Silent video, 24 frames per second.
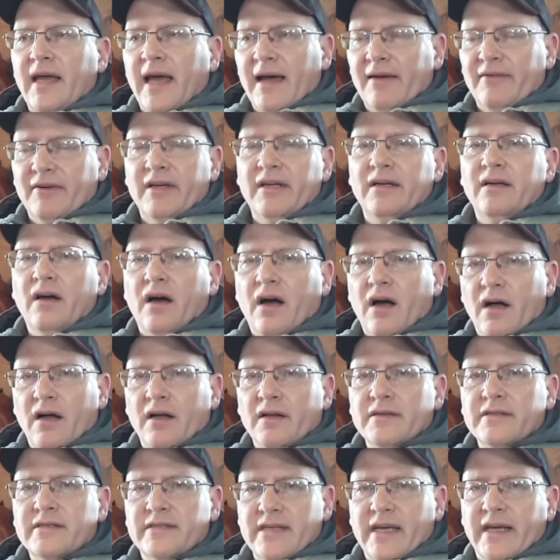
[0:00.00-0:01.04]
have it
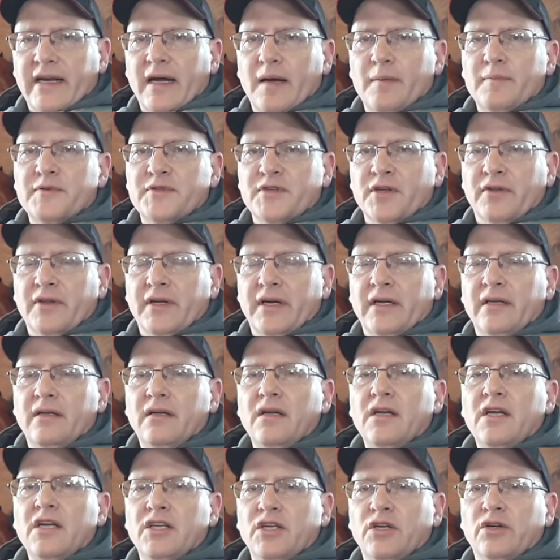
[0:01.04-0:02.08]
all set up so that
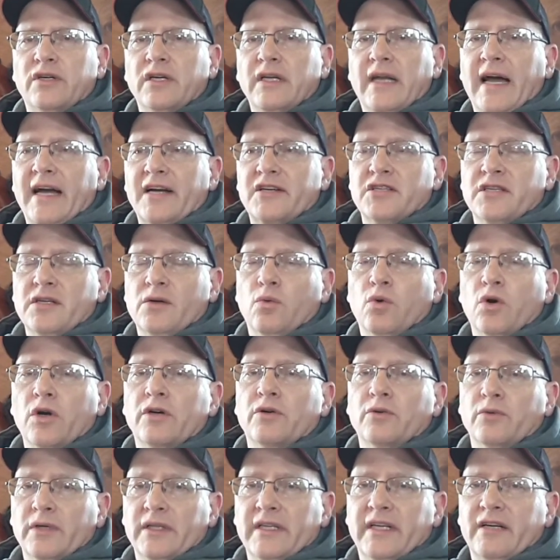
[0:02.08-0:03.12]
you can actually
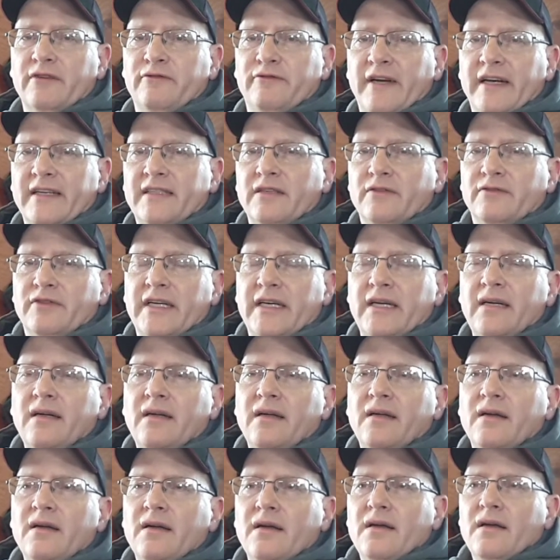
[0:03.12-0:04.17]
work really effectively.